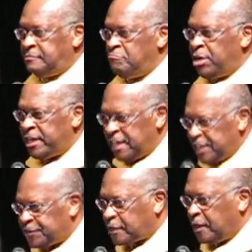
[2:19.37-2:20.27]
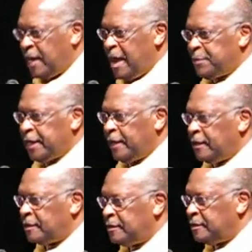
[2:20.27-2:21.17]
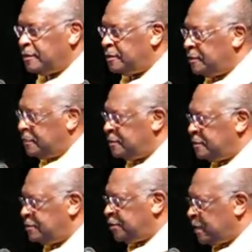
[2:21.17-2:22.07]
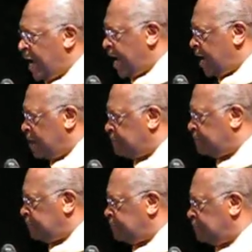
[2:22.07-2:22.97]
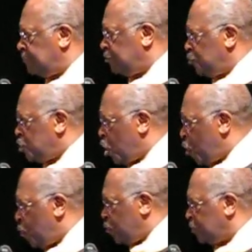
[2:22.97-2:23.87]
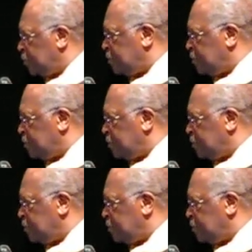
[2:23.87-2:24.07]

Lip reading: but it is a calamity to have no